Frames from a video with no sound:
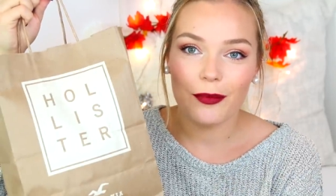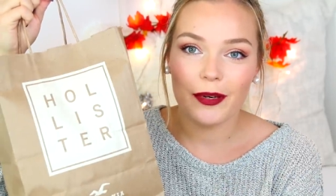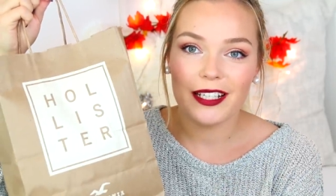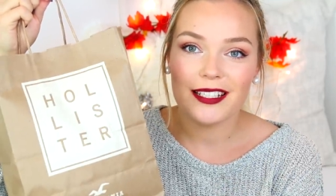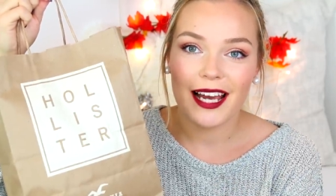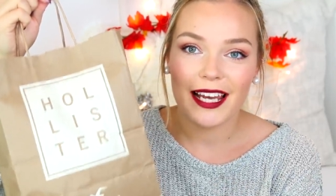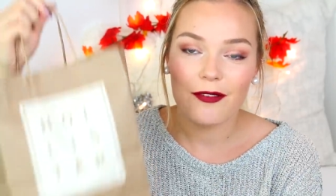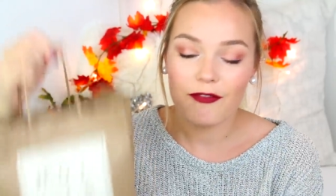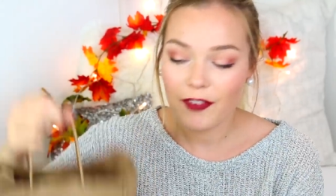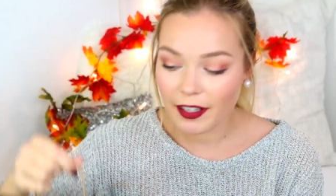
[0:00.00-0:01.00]
which I
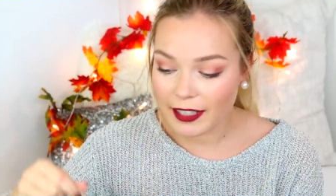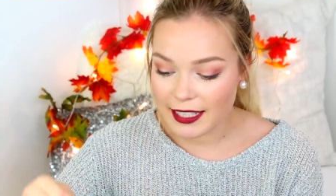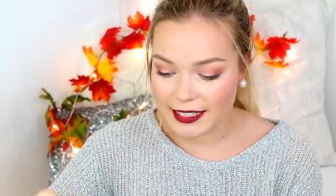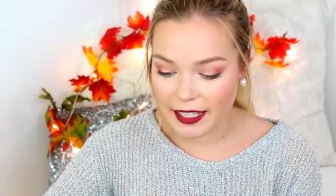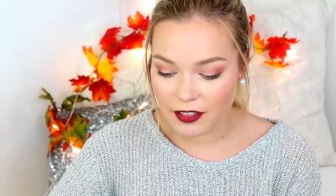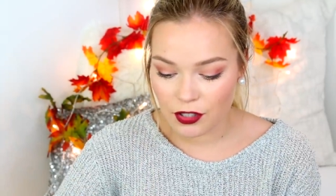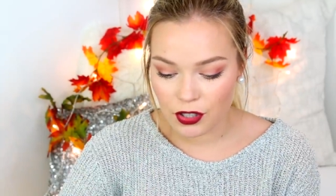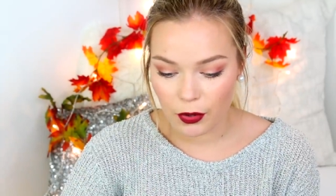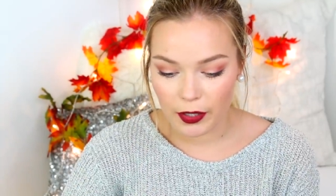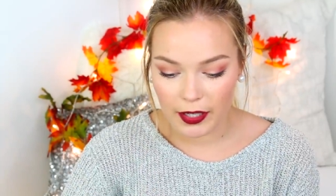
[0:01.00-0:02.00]
am very excited to
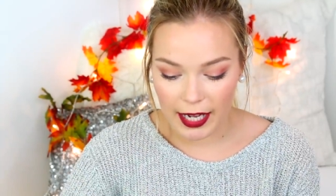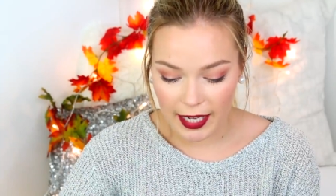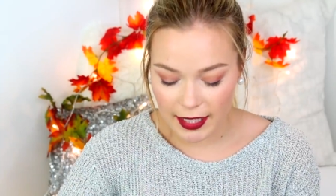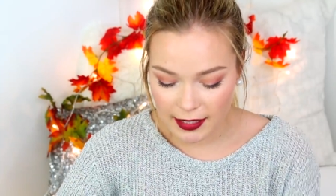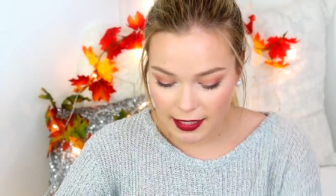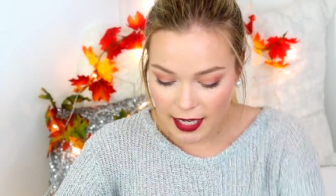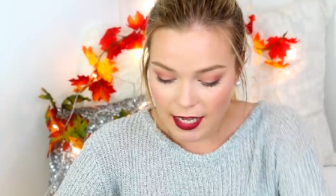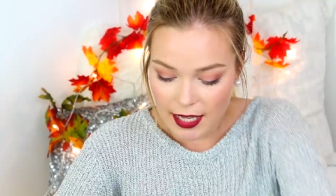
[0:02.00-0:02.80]
show you guys.